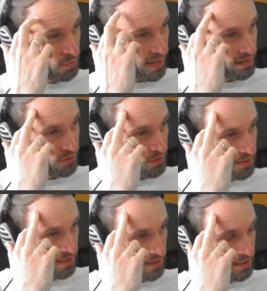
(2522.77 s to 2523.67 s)
Bastards
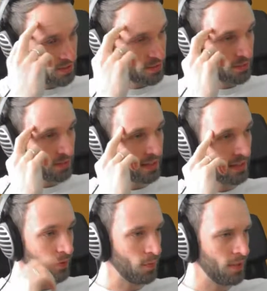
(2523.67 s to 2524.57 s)
is a decent
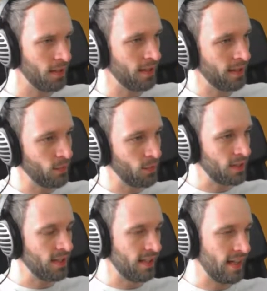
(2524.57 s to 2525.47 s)
roguelike.
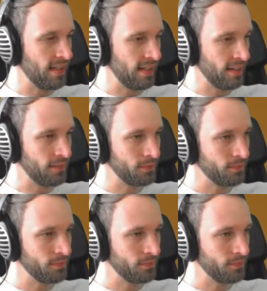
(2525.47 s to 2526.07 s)
What's the setting?